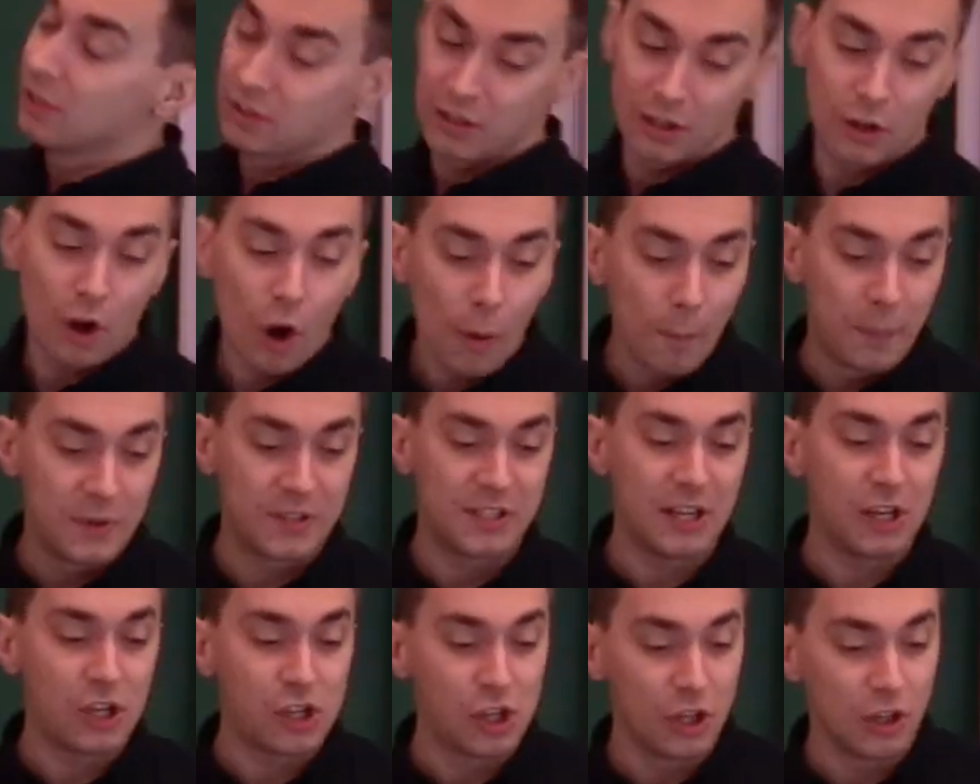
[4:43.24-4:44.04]
the
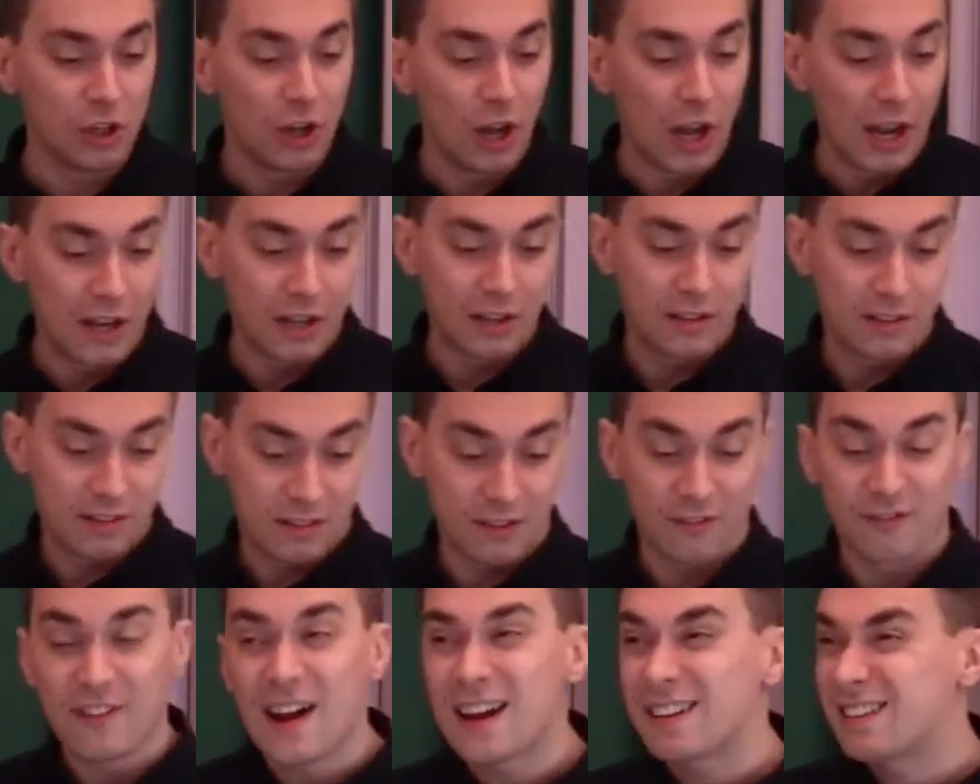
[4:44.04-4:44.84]
composition and the
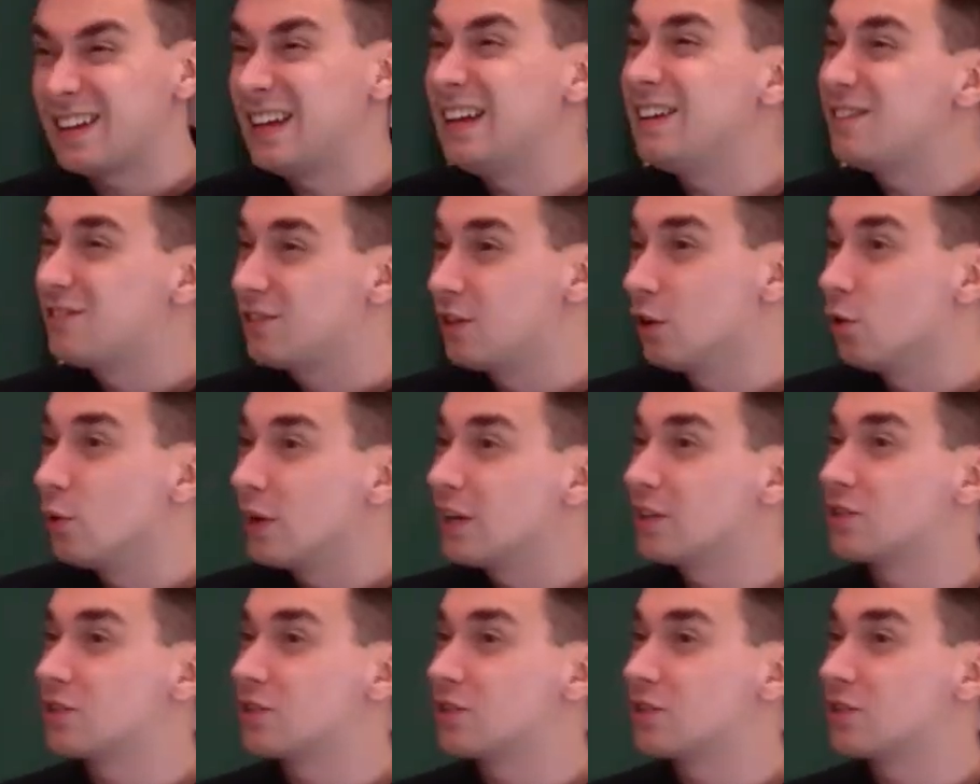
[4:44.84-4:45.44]
fact that he's doing